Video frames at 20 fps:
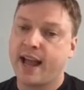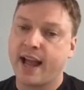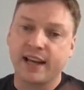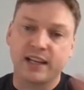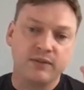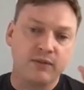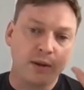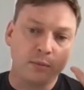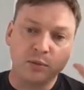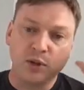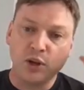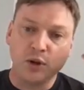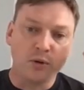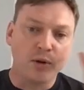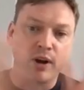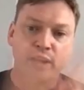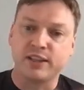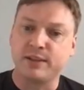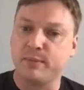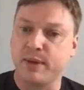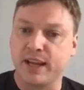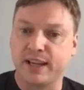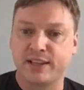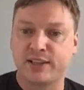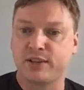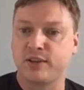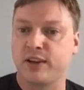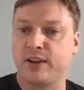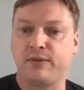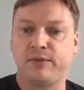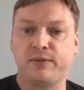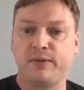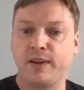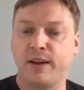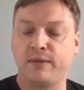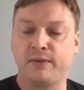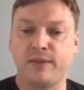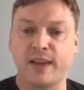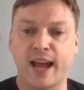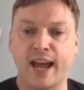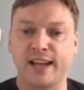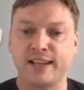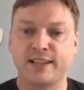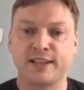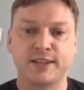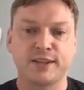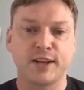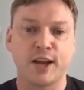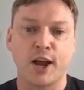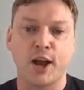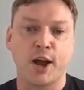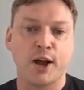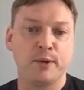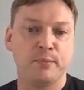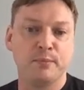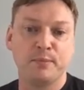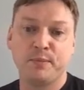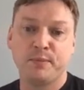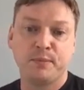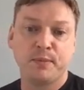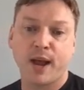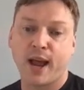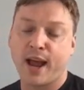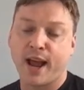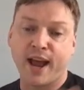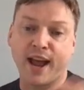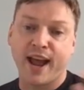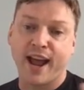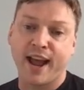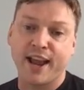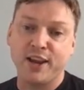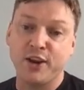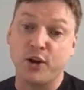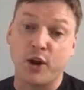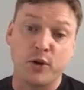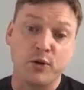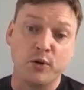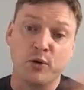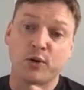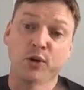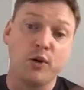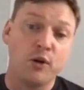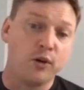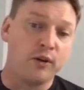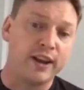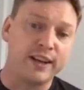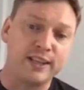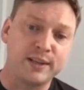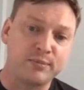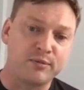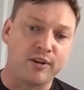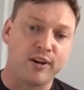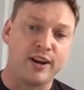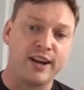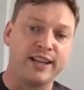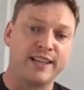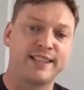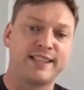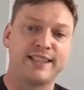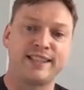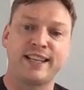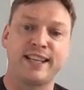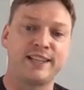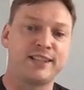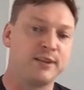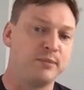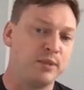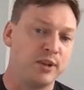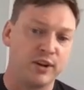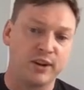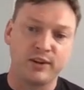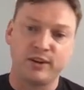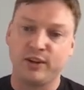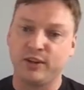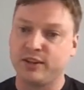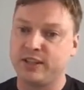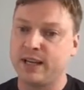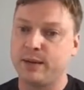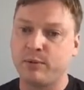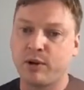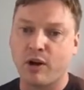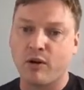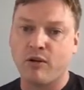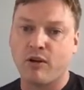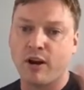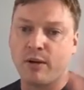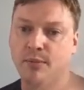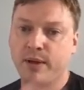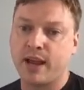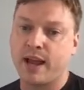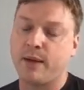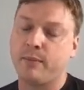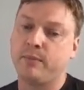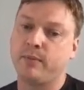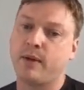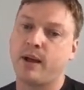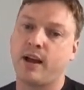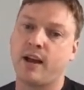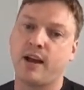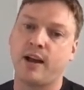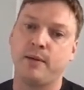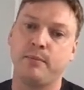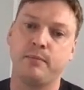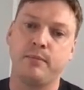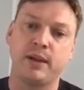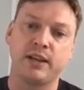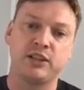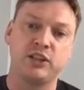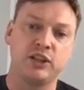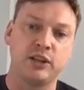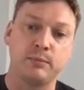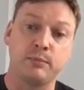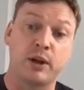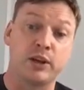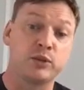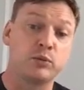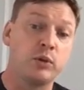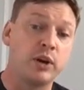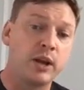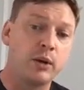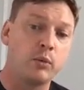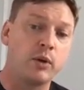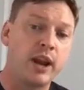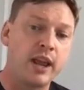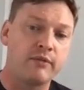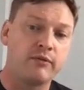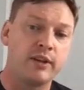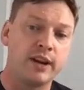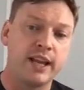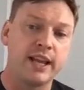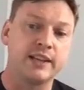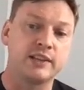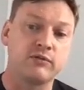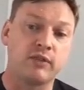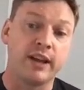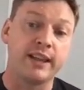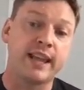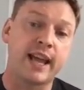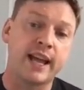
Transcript: ActiveMQ Artemis, if that's you know, your core enterprise system, your TIBCO IBM messaging bus, whatever it is, like